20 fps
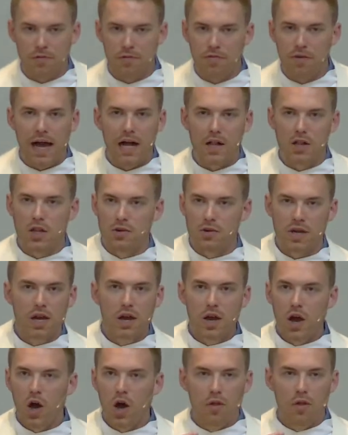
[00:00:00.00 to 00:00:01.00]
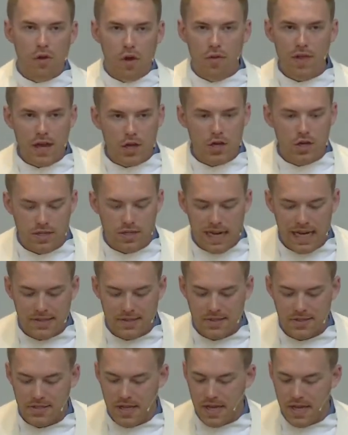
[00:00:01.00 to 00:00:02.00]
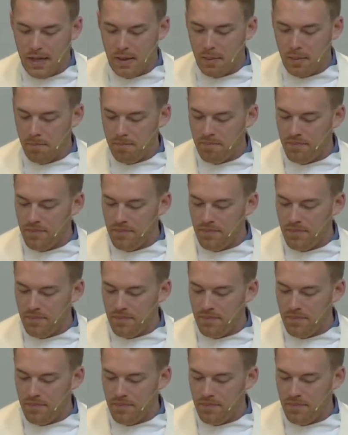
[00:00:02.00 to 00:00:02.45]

followed, although they could not see him.